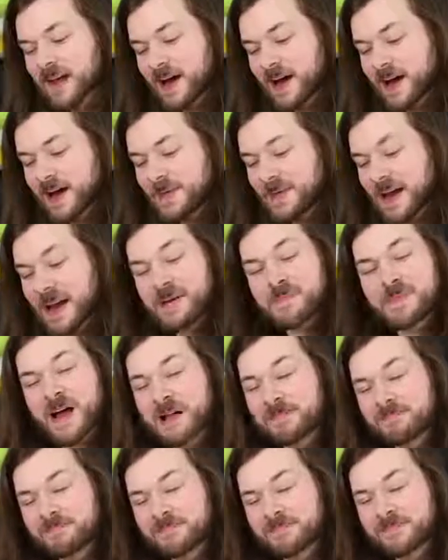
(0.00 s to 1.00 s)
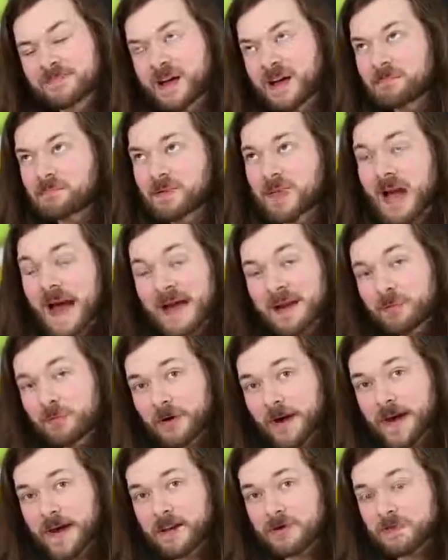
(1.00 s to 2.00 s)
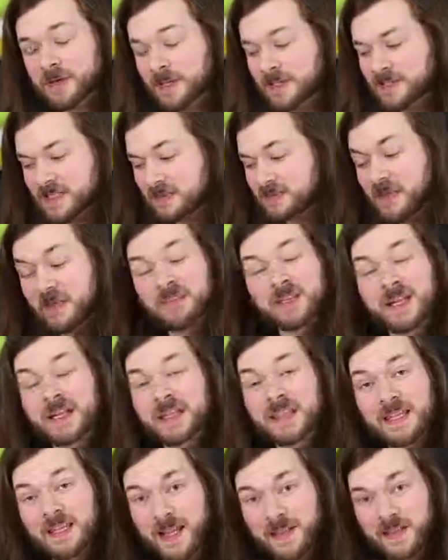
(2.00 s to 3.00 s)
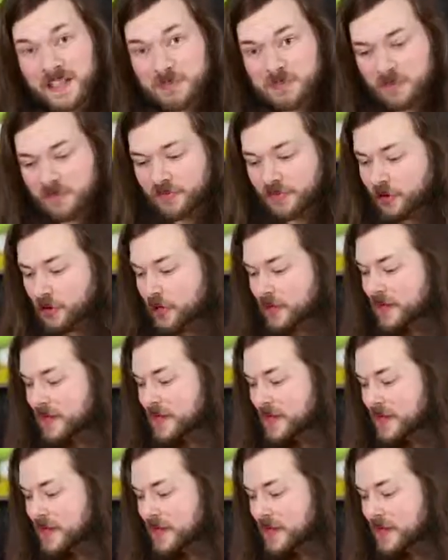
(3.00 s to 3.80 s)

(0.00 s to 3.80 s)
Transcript: And I'm kind of proud because I've never done anything like this before.